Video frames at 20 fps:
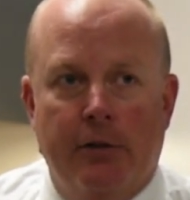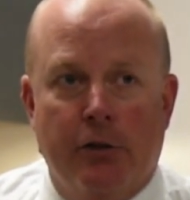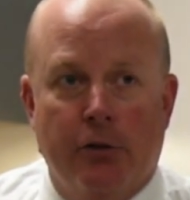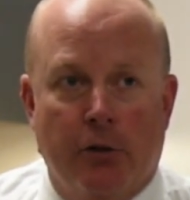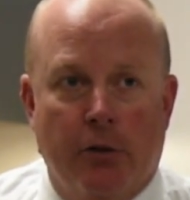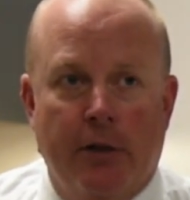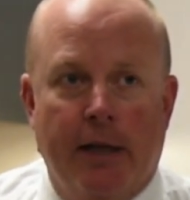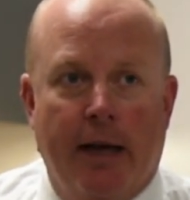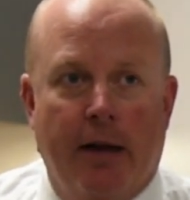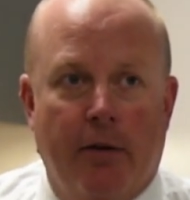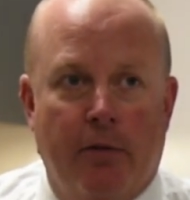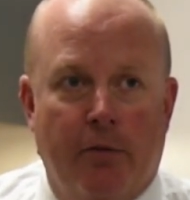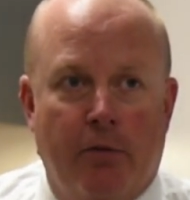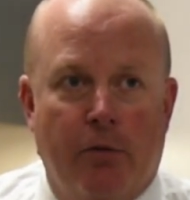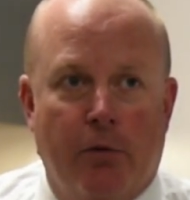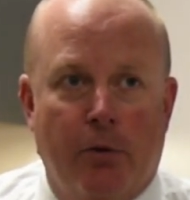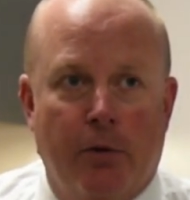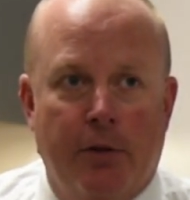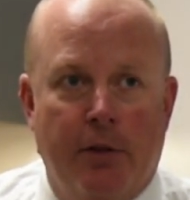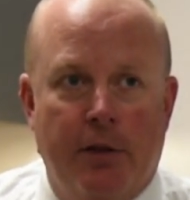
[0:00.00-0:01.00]
to look
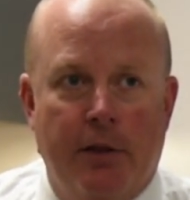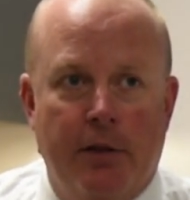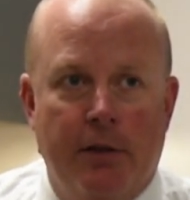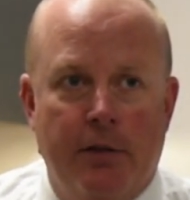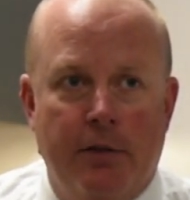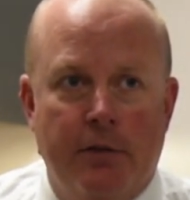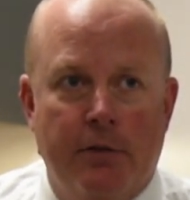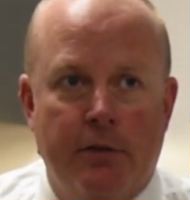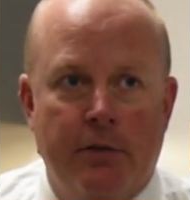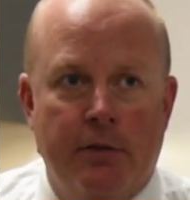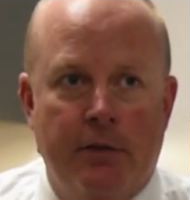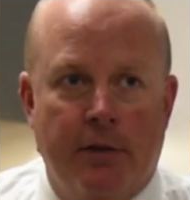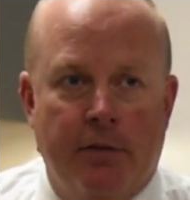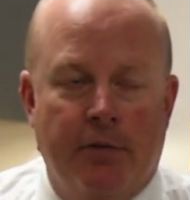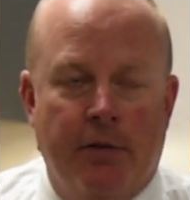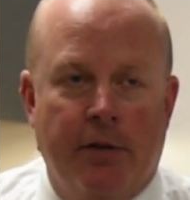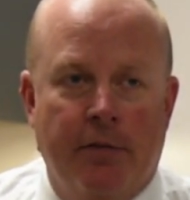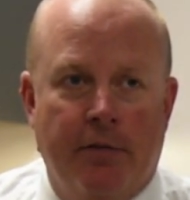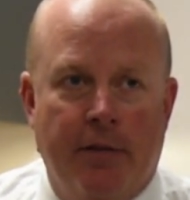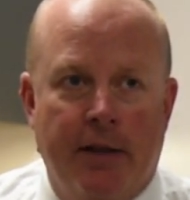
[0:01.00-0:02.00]
out for these
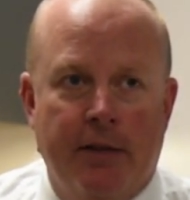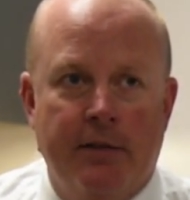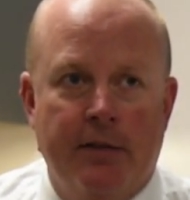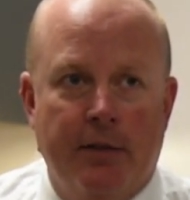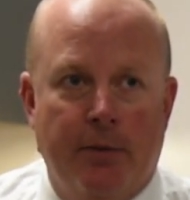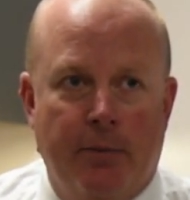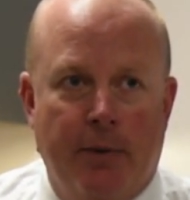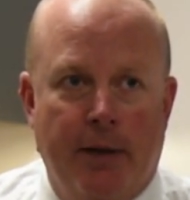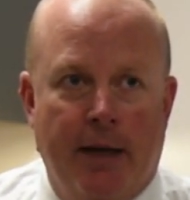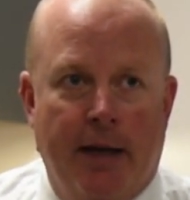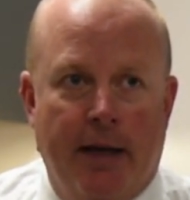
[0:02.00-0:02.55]
different events that we